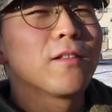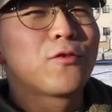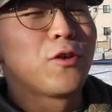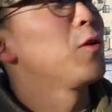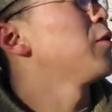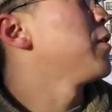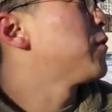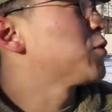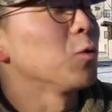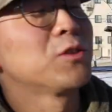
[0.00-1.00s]
drill the
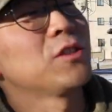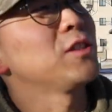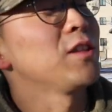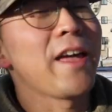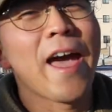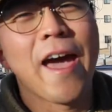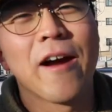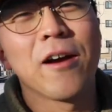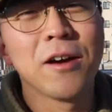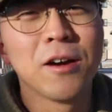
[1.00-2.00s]
soldiers in the
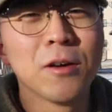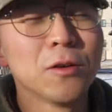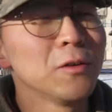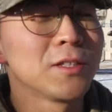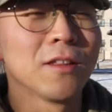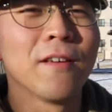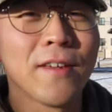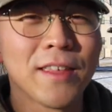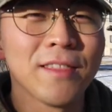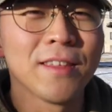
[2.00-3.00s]
air who's
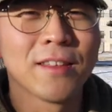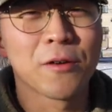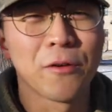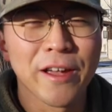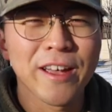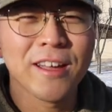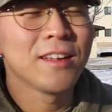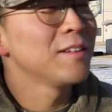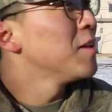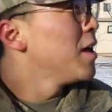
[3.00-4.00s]
living the Korea.
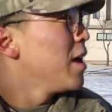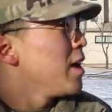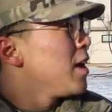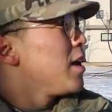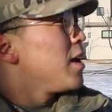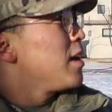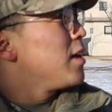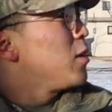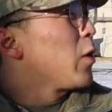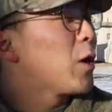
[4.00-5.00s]

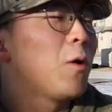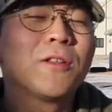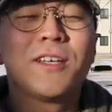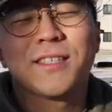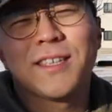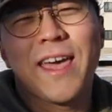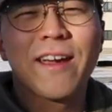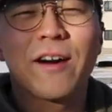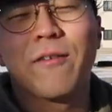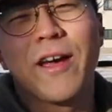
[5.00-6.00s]
We call this
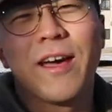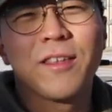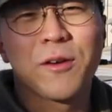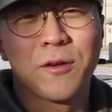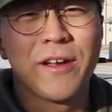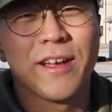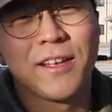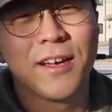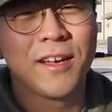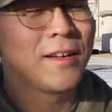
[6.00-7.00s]
hangare in Korean.
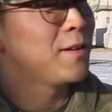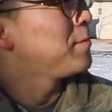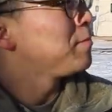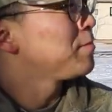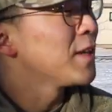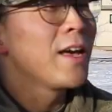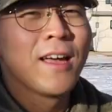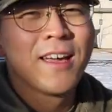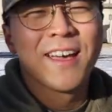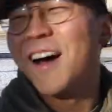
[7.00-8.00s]
Hangare?
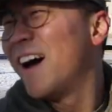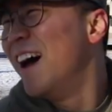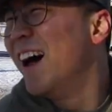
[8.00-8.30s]
Yeah.